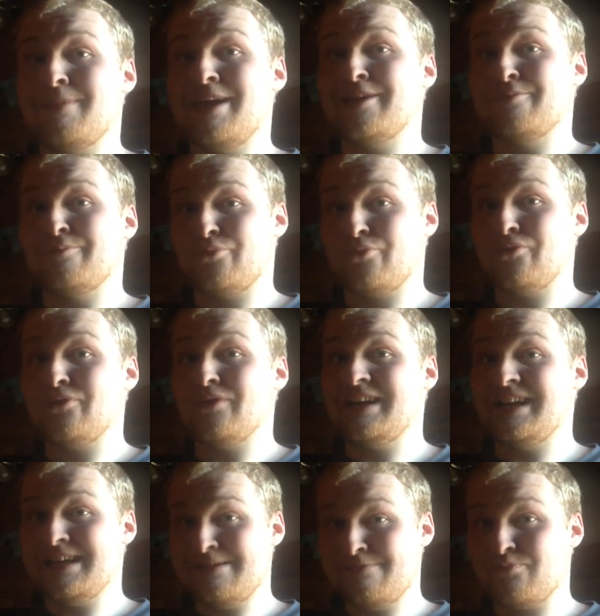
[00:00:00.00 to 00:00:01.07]
make them
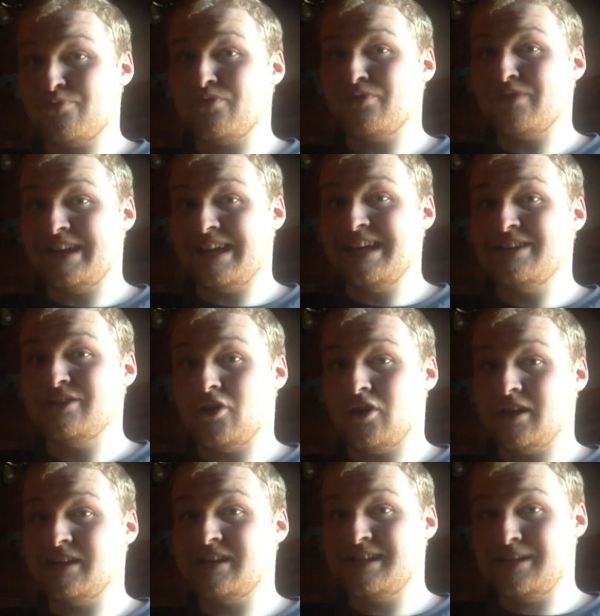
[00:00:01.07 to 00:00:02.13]
pretty, pretty
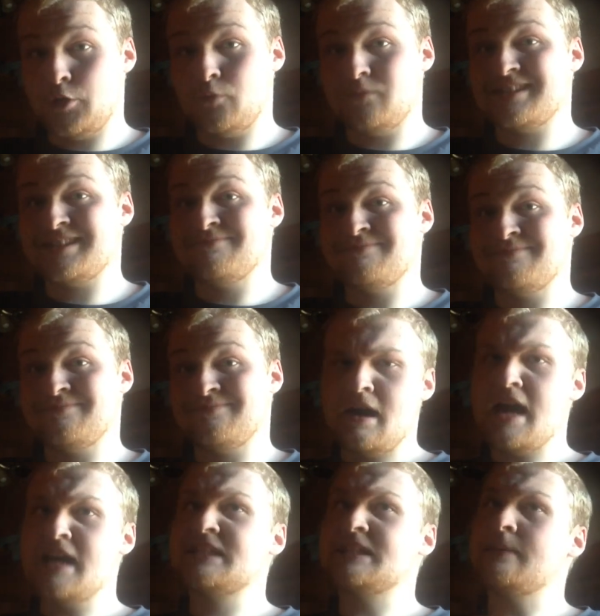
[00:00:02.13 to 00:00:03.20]
darn cute.
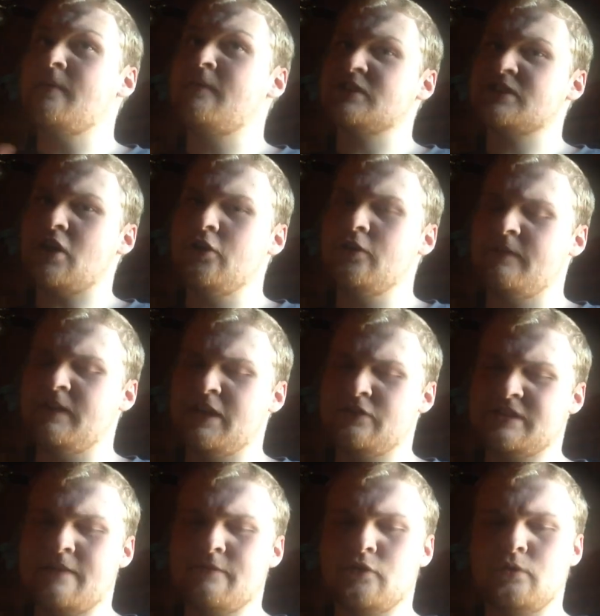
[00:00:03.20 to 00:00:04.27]
And some of his other videos
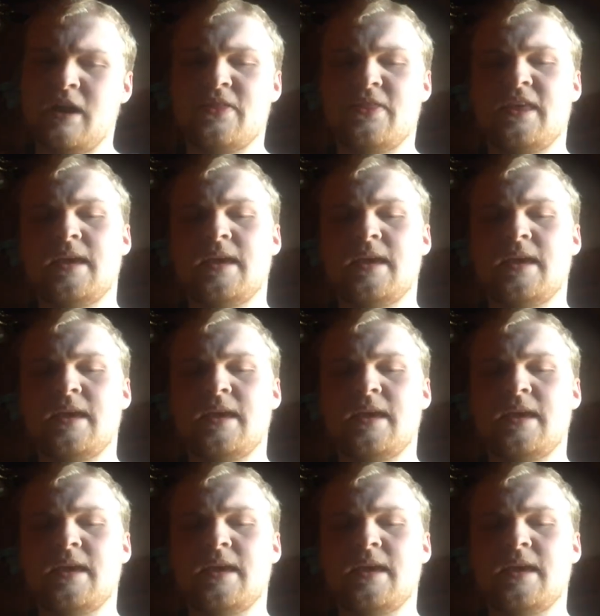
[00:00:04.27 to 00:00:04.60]
have great